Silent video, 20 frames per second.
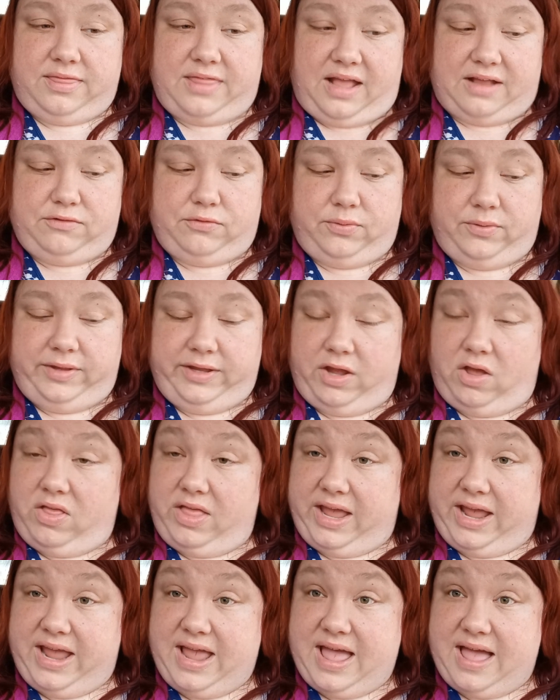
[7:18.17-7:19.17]
That's really
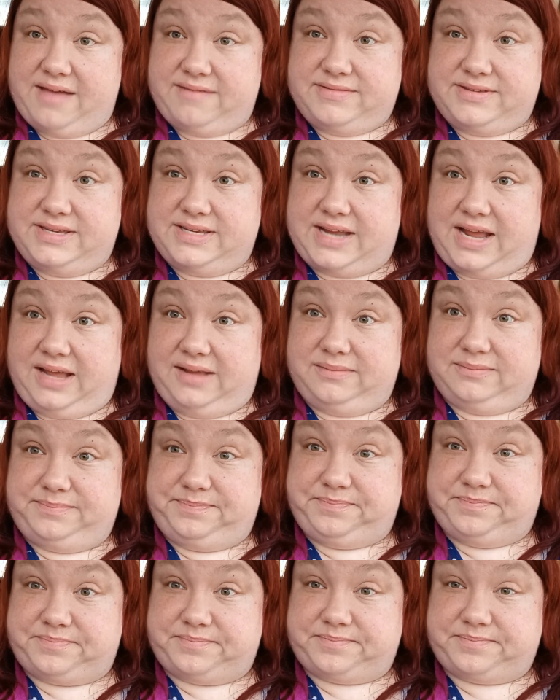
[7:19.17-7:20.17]
all I have today.
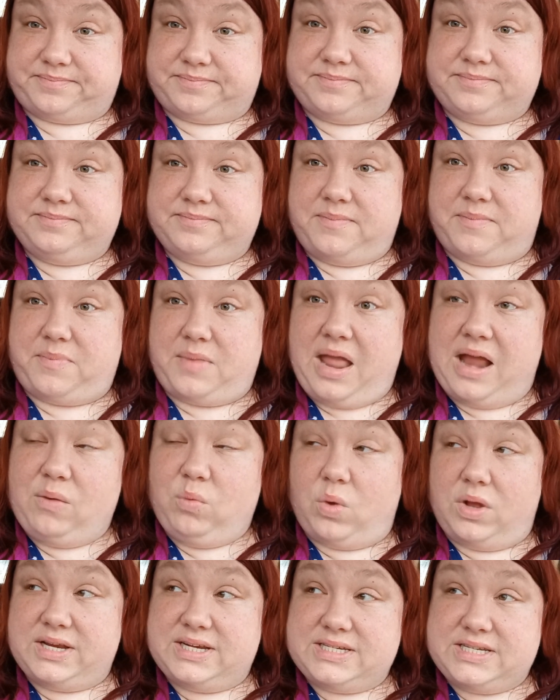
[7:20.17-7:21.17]

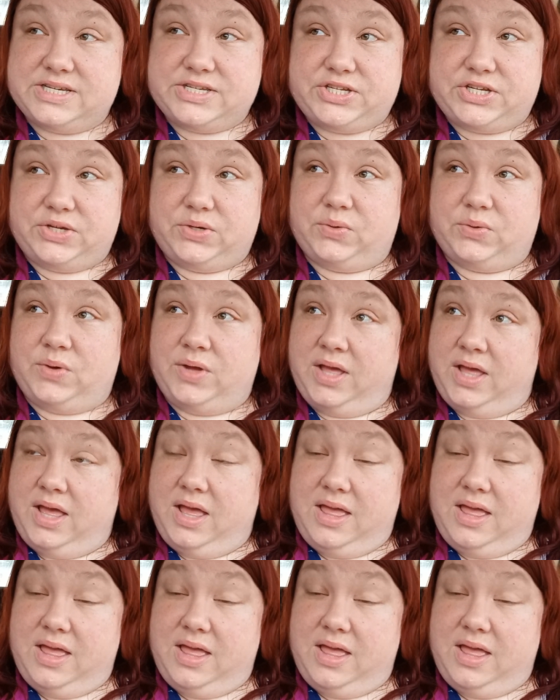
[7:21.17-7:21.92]
I wanted to do